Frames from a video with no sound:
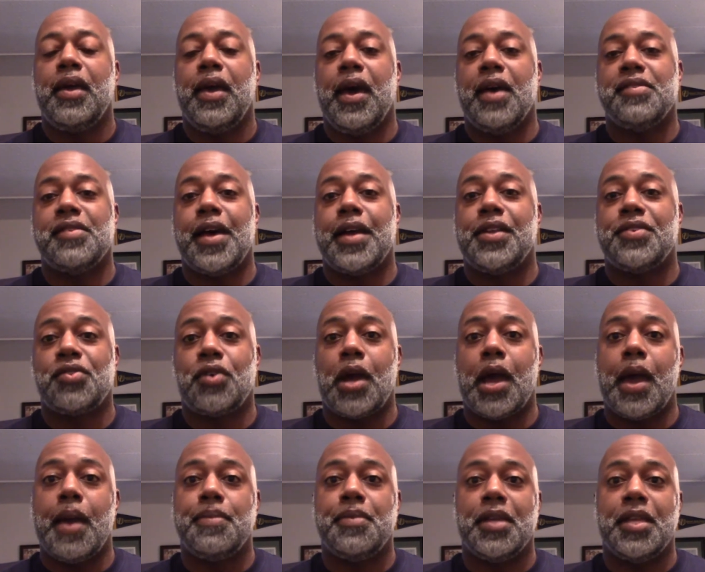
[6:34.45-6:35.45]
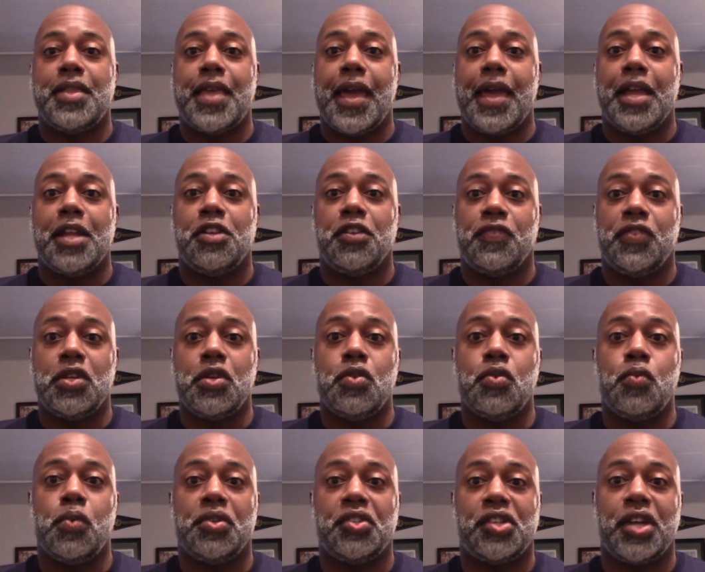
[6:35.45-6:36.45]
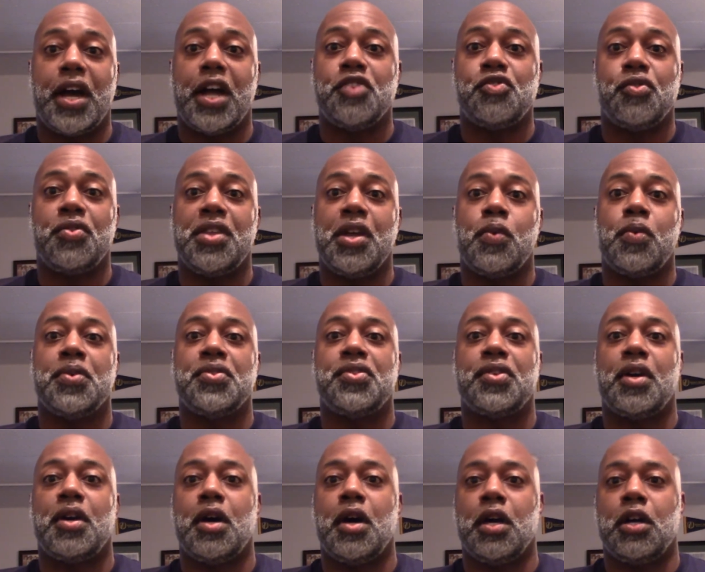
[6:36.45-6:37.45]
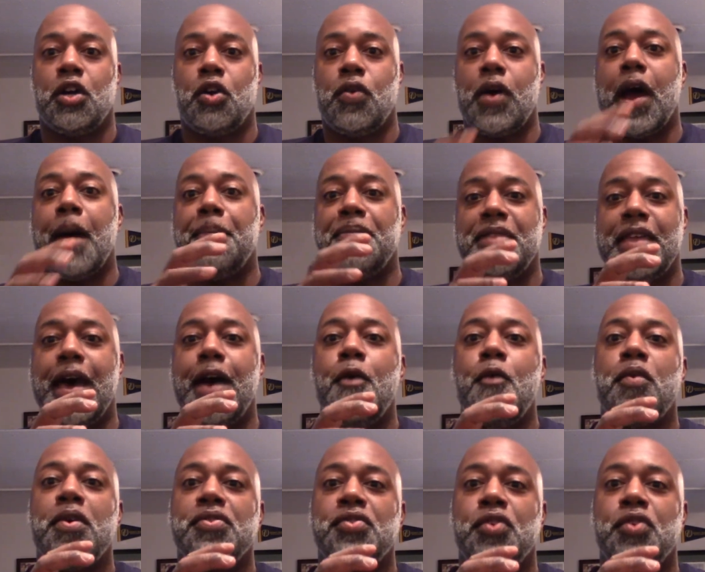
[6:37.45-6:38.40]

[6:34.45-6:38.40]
As I described in that interview with Chandra, there was a crop that was